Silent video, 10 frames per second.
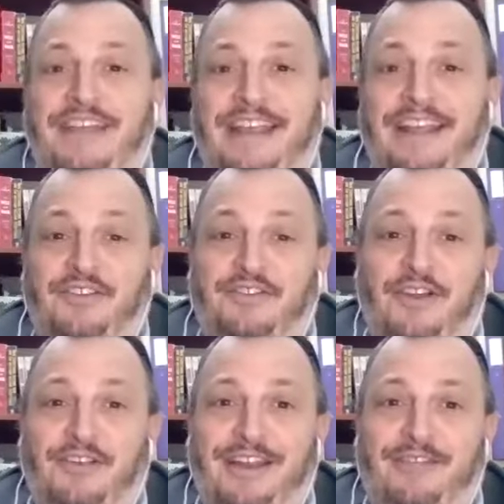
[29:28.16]
in, so
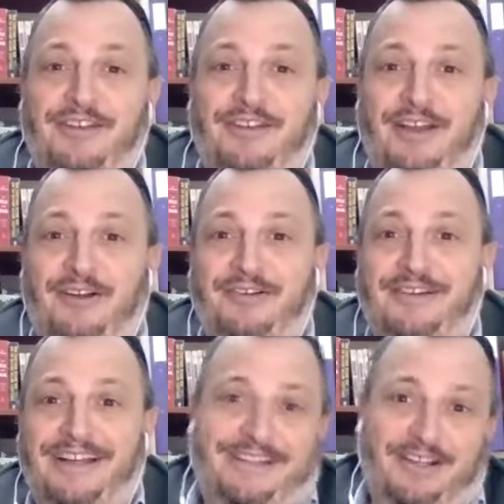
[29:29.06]
you never know.
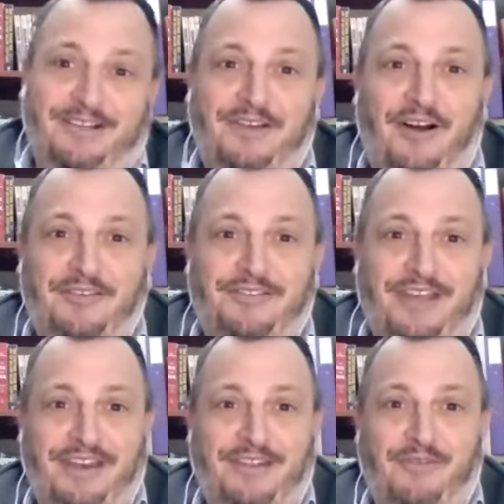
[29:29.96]
Like all of a
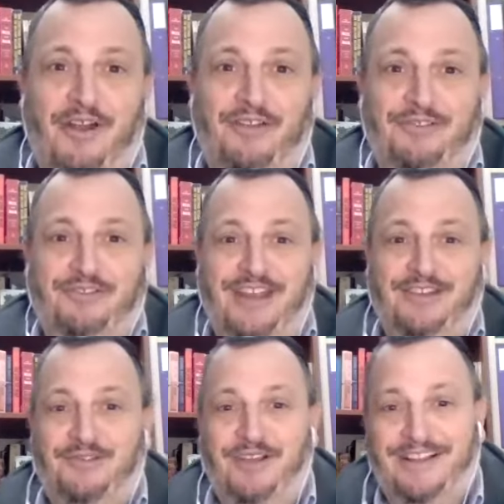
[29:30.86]
sudden, the world will change quickly.